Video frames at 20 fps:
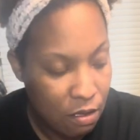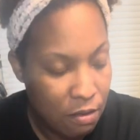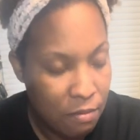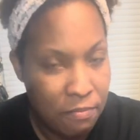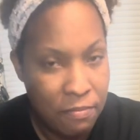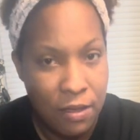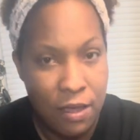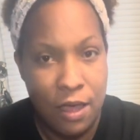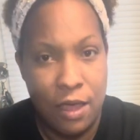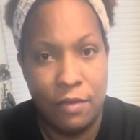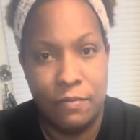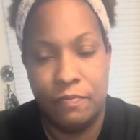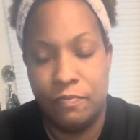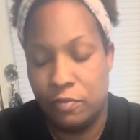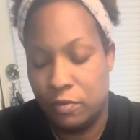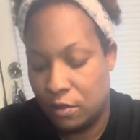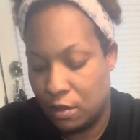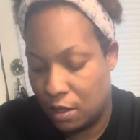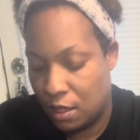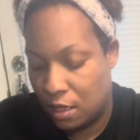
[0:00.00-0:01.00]
But
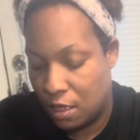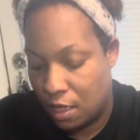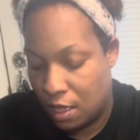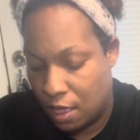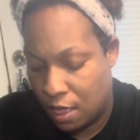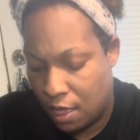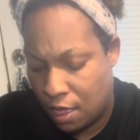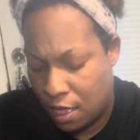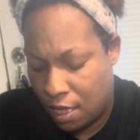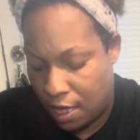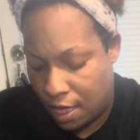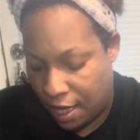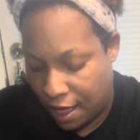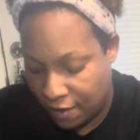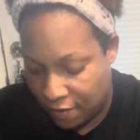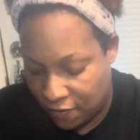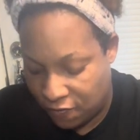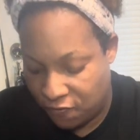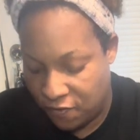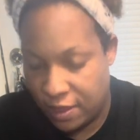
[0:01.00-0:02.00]
I
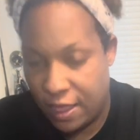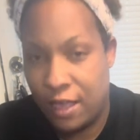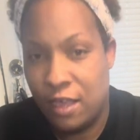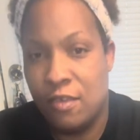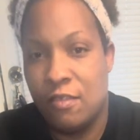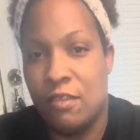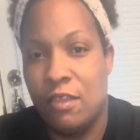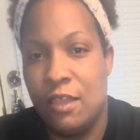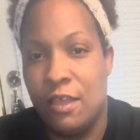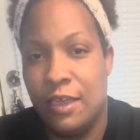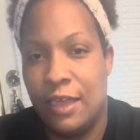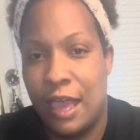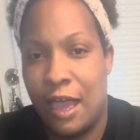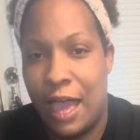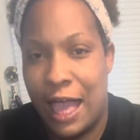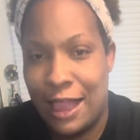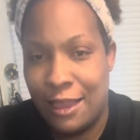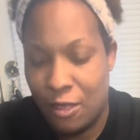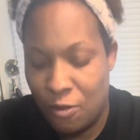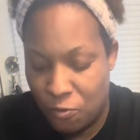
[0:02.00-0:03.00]
just feel like, cause look,
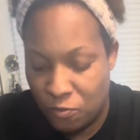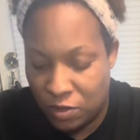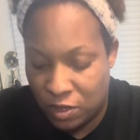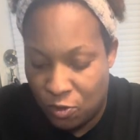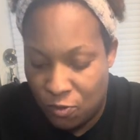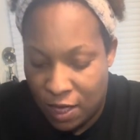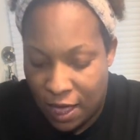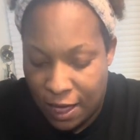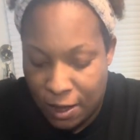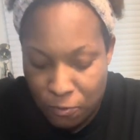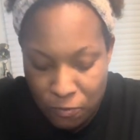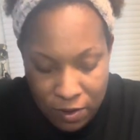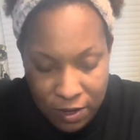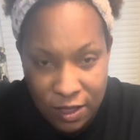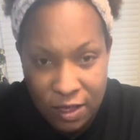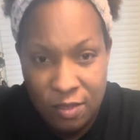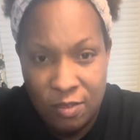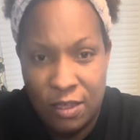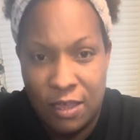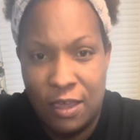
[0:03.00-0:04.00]
y'all, you can't really
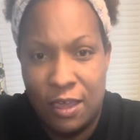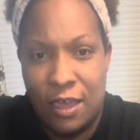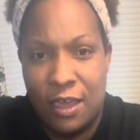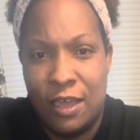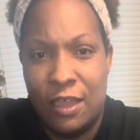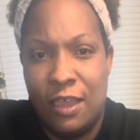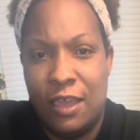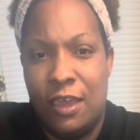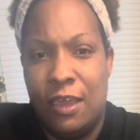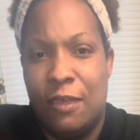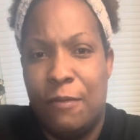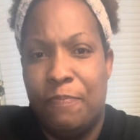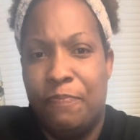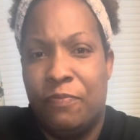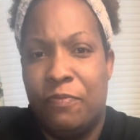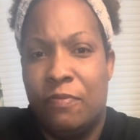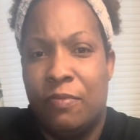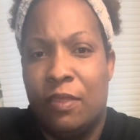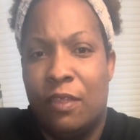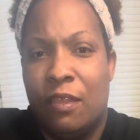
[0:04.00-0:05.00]
see any.
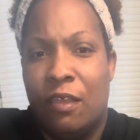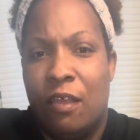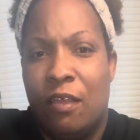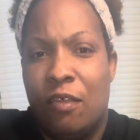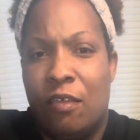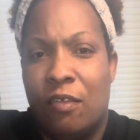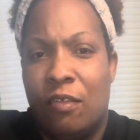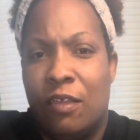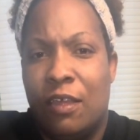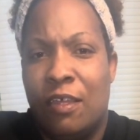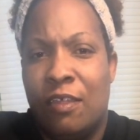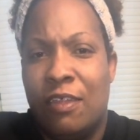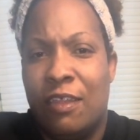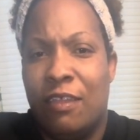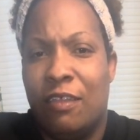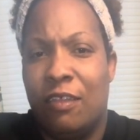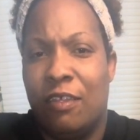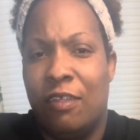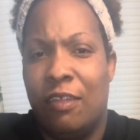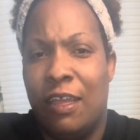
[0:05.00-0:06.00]

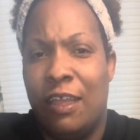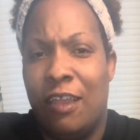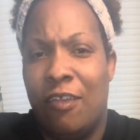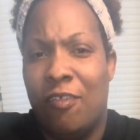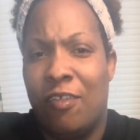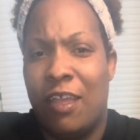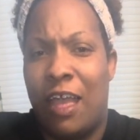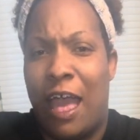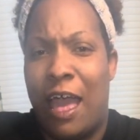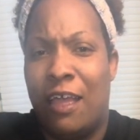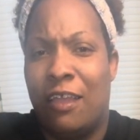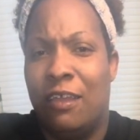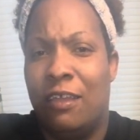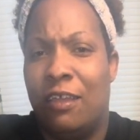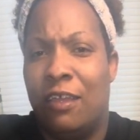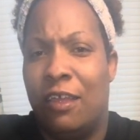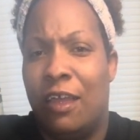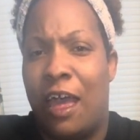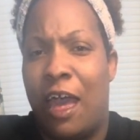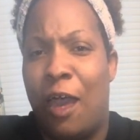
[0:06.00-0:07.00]
See this?
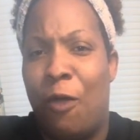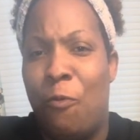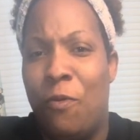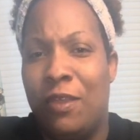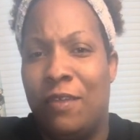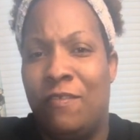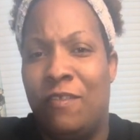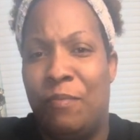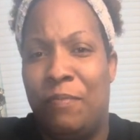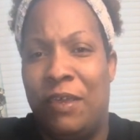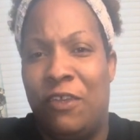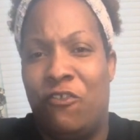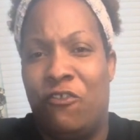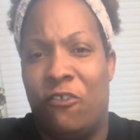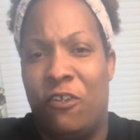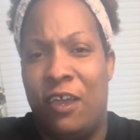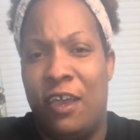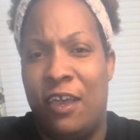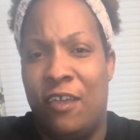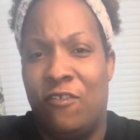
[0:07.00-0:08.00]
I want it to be
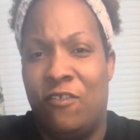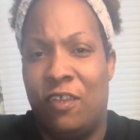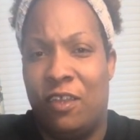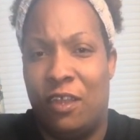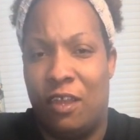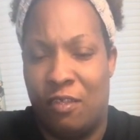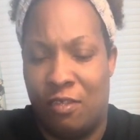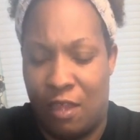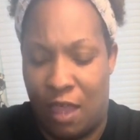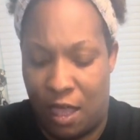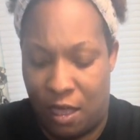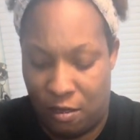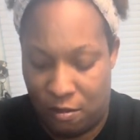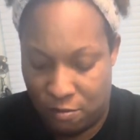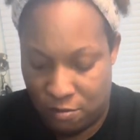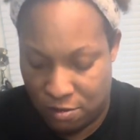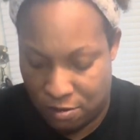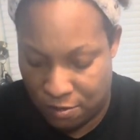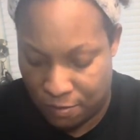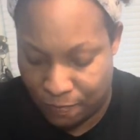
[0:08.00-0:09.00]
dredged in the
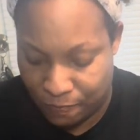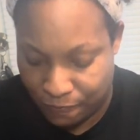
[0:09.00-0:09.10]
sauce,